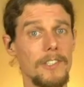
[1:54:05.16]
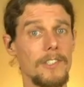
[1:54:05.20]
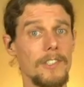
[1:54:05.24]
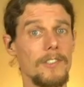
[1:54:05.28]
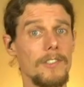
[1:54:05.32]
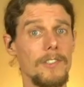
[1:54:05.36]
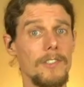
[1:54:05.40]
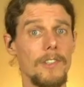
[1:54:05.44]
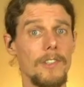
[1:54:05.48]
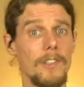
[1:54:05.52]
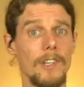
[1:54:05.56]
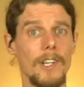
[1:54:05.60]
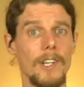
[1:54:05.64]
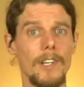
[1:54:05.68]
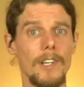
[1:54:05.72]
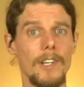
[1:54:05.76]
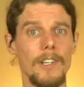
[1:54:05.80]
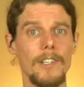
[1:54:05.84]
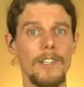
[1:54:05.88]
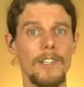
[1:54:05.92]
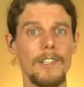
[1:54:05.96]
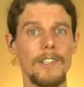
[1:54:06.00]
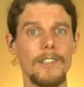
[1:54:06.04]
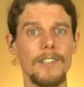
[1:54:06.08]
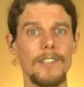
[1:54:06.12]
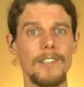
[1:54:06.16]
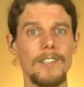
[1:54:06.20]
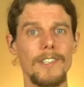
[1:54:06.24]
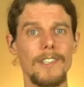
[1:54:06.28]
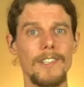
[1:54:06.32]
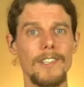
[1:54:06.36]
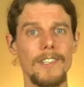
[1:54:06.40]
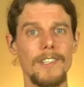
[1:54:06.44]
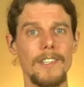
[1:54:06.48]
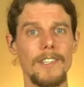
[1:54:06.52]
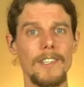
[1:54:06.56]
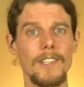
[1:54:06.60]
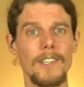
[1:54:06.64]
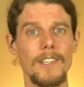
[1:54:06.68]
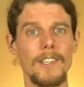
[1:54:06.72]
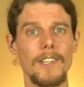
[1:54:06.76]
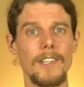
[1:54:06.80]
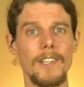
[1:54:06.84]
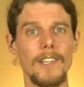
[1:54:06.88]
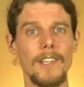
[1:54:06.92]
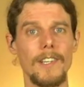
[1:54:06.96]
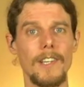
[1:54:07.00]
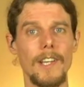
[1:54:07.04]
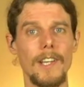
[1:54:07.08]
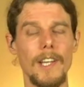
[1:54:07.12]
your heart.
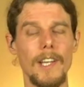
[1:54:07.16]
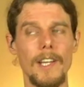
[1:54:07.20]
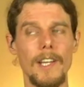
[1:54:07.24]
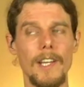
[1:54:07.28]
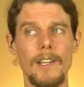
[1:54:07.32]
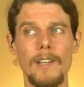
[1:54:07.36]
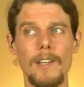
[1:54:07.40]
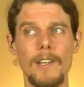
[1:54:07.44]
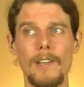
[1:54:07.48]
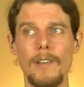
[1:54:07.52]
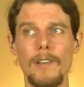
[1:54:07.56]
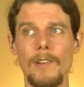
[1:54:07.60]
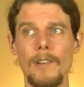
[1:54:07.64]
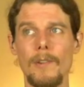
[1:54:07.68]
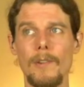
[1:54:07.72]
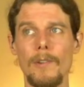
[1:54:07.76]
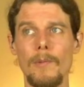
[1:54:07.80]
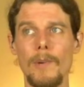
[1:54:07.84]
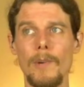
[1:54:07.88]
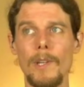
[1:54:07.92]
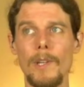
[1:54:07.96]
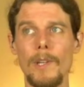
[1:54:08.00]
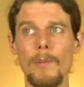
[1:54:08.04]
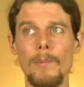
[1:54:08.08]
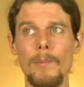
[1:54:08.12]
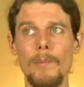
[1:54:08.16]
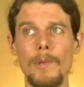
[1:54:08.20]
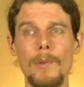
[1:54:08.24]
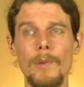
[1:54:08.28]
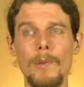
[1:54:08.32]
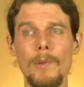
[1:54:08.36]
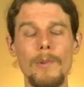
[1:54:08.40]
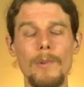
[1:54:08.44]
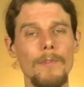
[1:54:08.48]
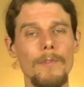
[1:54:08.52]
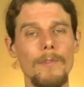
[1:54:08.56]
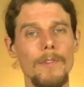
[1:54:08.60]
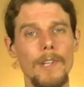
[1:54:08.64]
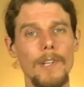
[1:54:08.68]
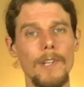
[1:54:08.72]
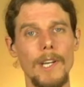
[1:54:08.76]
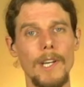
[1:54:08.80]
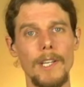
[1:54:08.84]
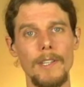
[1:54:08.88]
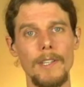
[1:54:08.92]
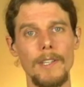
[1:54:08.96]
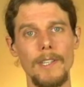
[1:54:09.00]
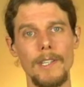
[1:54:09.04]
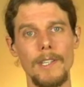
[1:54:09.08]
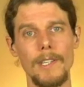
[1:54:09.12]
And what a beautiful
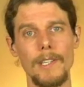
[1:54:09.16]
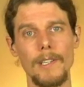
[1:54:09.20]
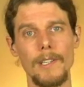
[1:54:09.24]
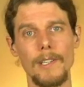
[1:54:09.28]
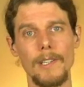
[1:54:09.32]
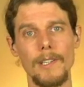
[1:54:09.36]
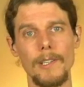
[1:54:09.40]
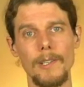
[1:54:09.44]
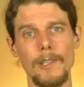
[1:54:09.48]
idea